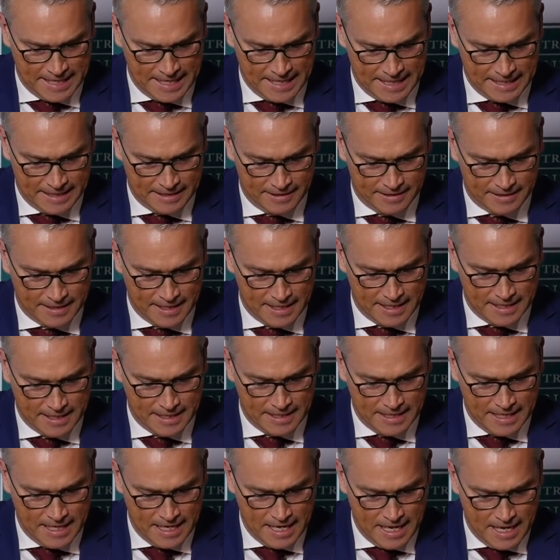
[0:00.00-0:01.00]
is
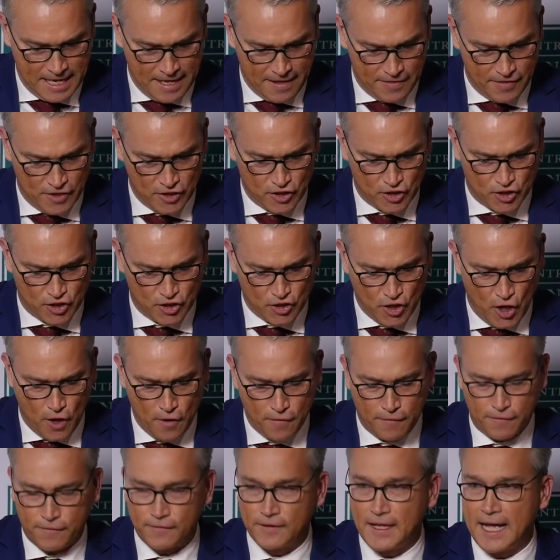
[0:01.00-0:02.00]
the
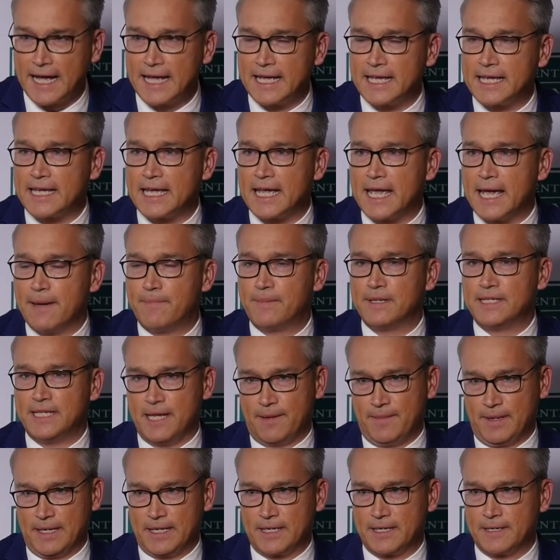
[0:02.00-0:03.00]
snowflake
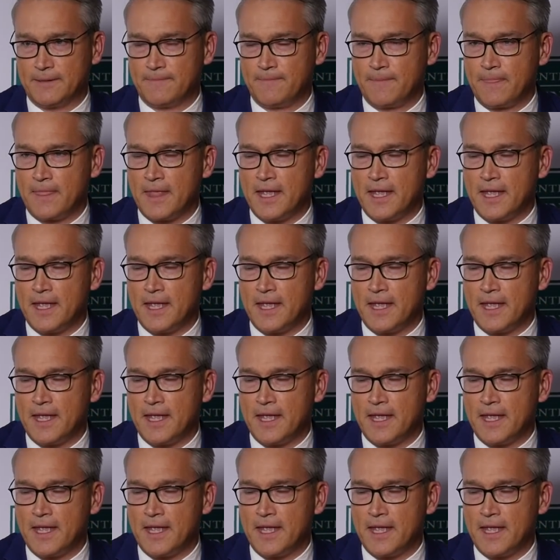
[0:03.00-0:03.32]
epidemic.